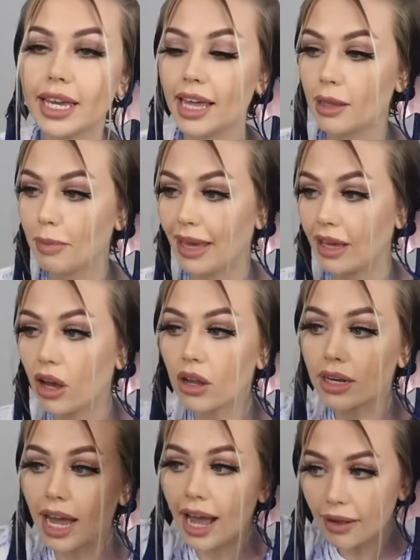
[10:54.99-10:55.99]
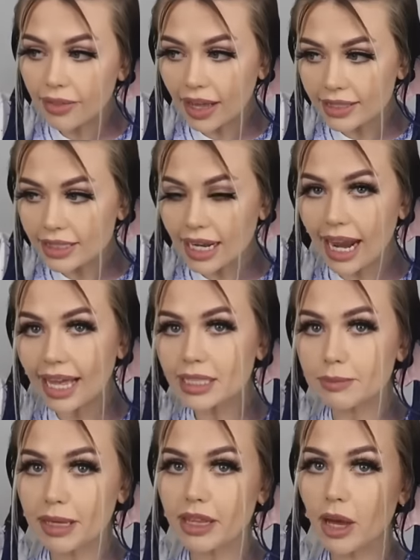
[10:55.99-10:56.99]
and get the pink on now. That's the
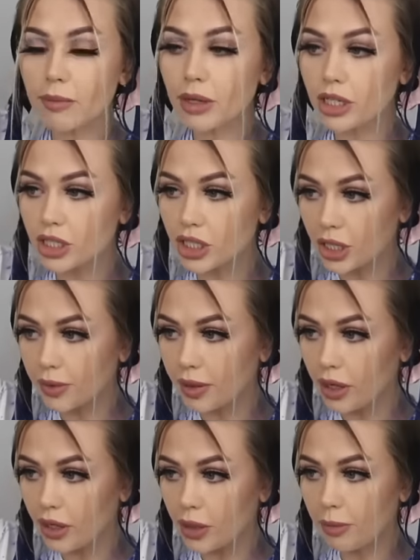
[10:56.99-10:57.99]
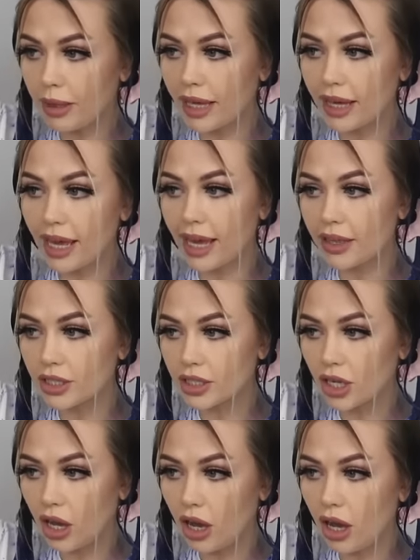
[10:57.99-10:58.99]
last bit that I'm gonna do up here at the
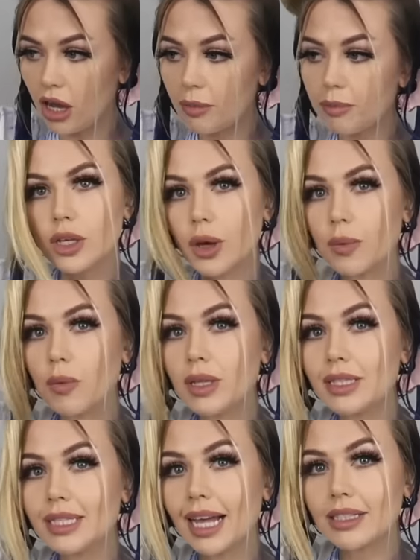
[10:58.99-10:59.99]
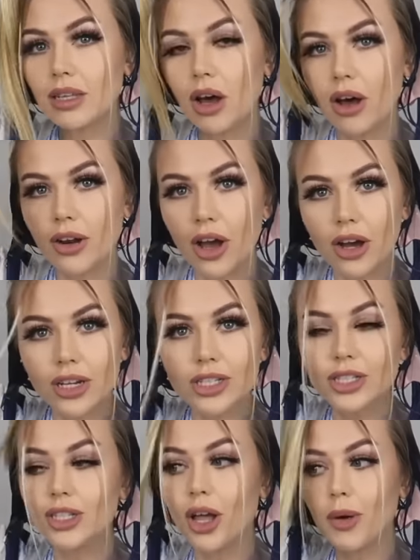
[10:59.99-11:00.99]
top. So once that's on, I can
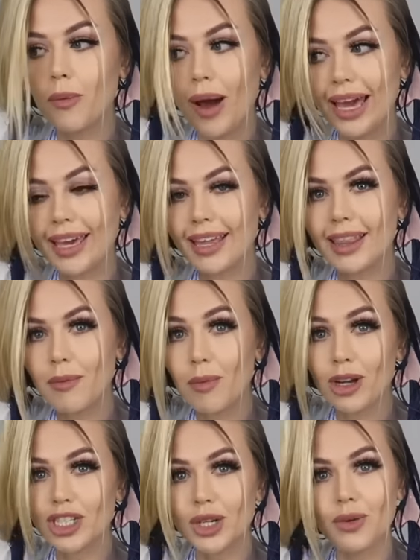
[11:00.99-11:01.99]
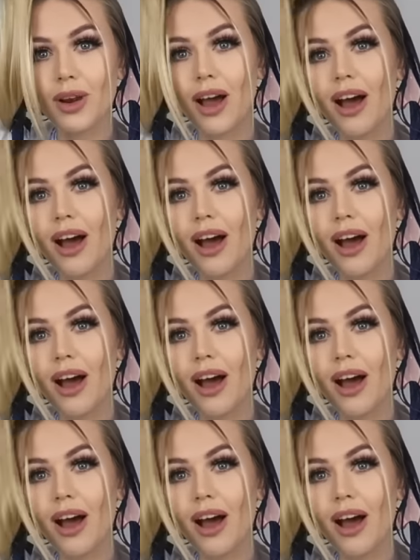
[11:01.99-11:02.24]
just like wait and then wash it all